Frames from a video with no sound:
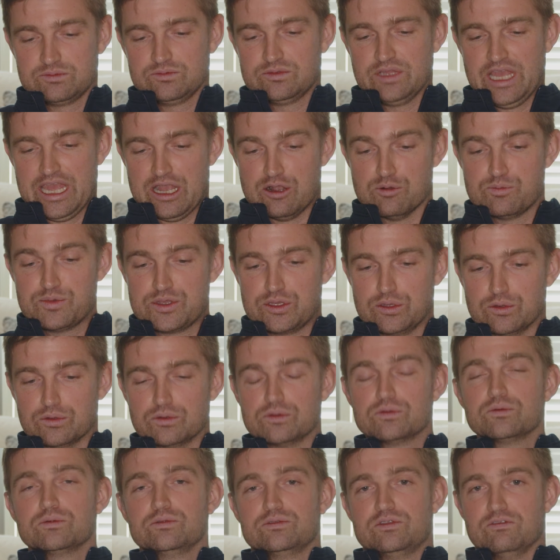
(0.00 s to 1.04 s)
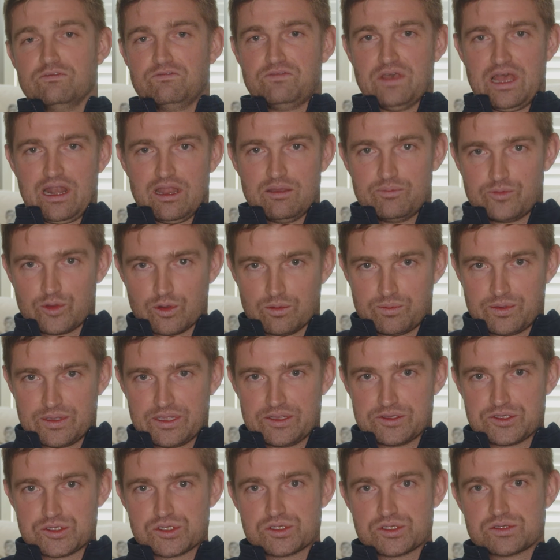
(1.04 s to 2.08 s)
help you develop your
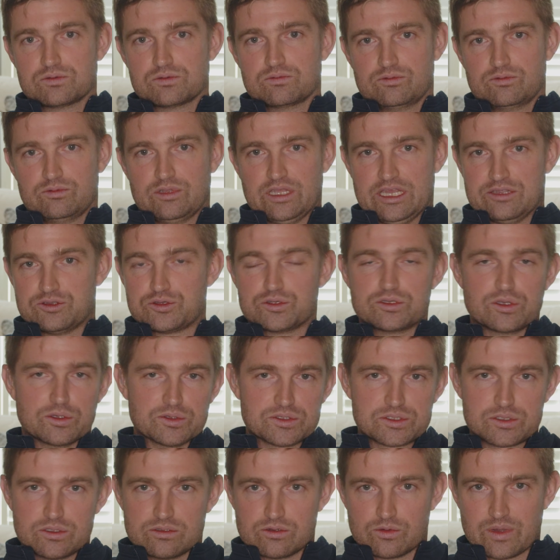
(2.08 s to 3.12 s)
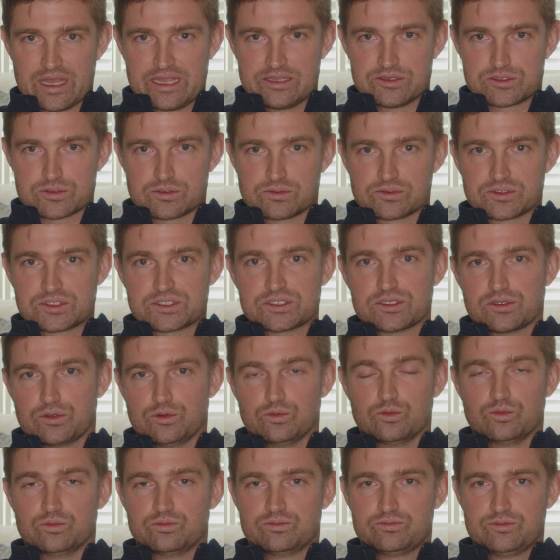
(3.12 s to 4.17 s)
pitch introduce you to angels
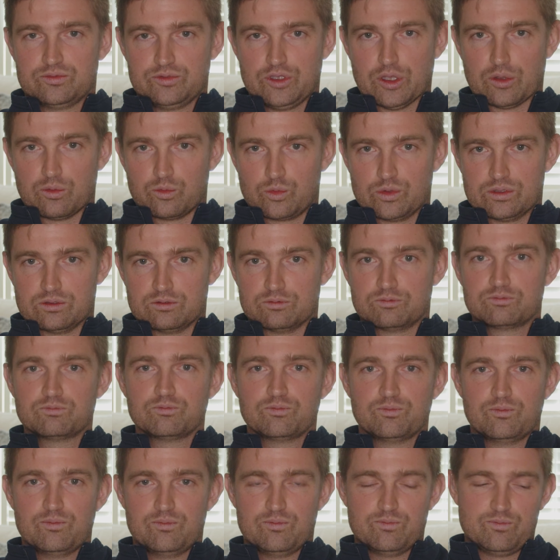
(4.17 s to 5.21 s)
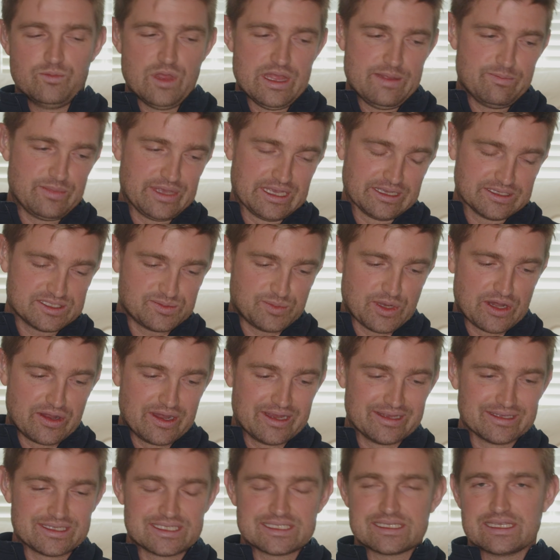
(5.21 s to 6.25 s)
who you know will be
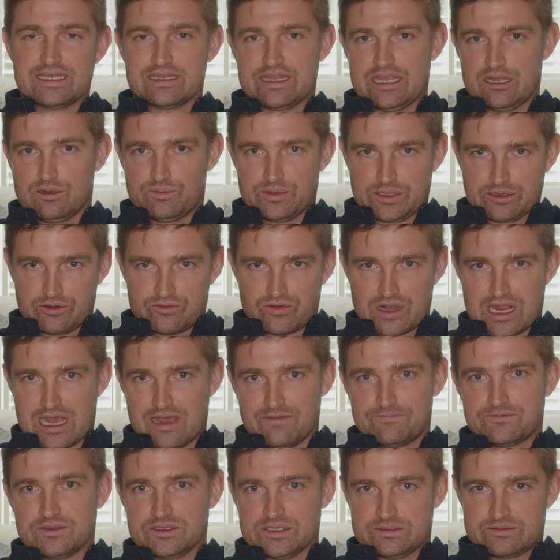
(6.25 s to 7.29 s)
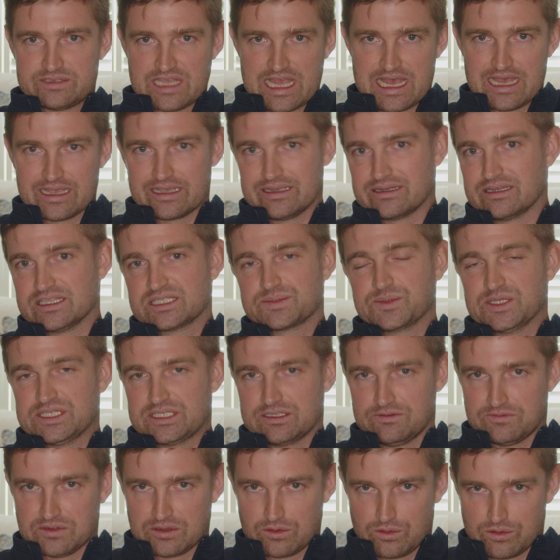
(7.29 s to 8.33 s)
experienced in helping craft and target a
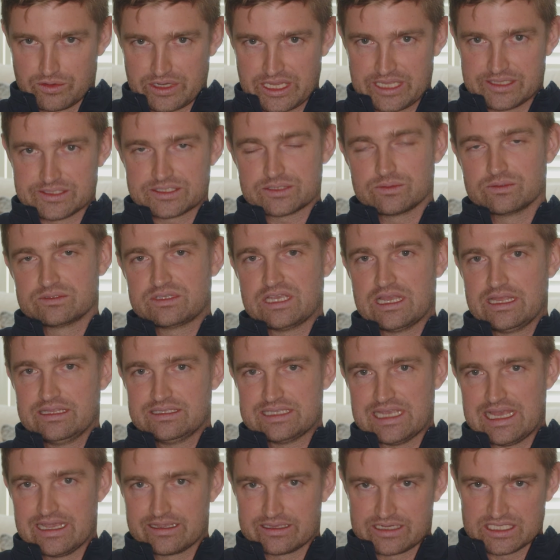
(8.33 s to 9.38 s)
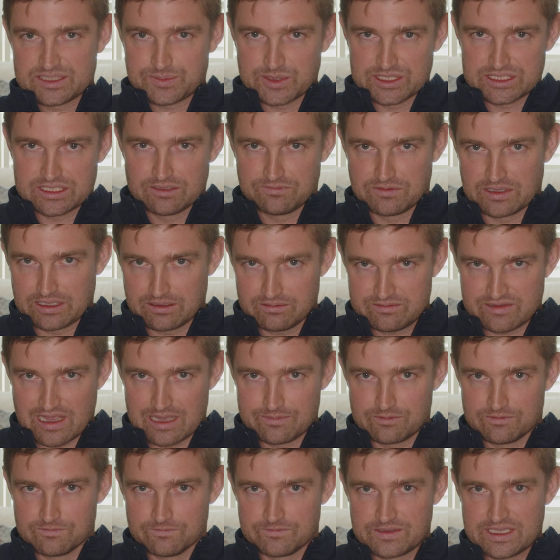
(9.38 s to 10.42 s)
specific audience or t- target a specific
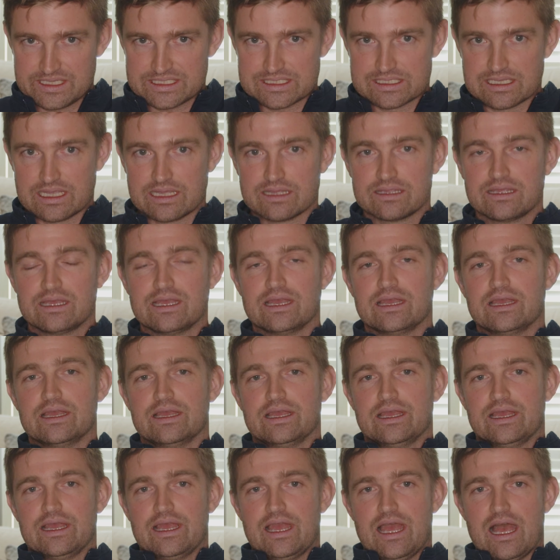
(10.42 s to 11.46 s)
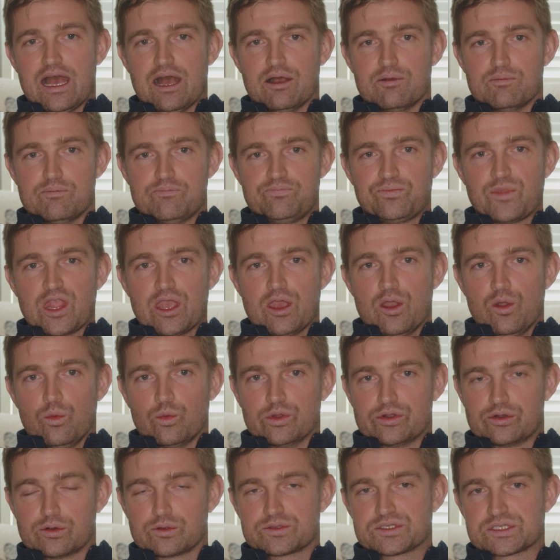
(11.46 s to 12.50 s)
type of investor. Um,
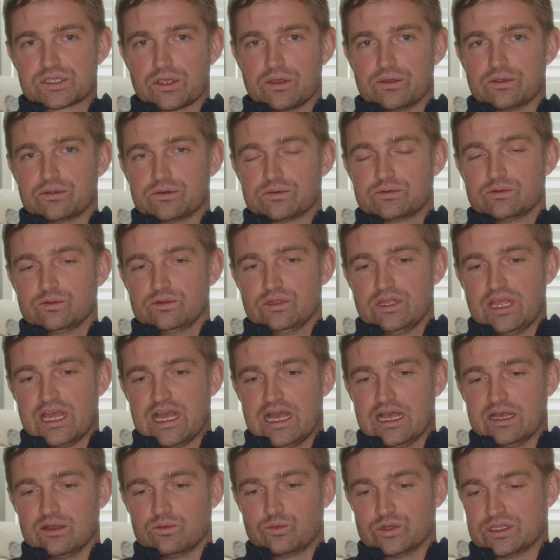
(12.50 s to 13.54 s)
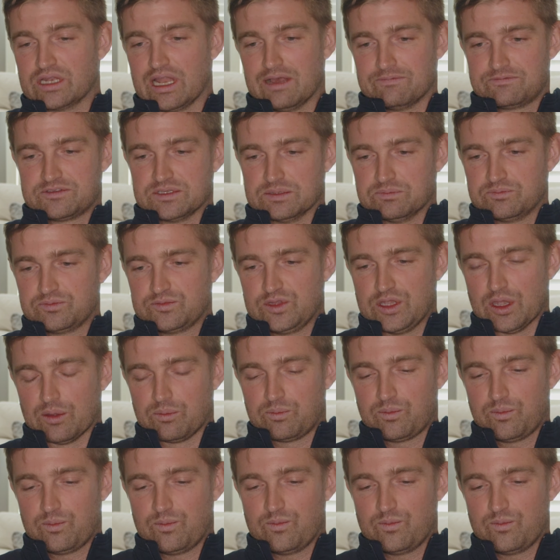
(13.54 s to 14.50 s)
we're also uh, we'd love to you know,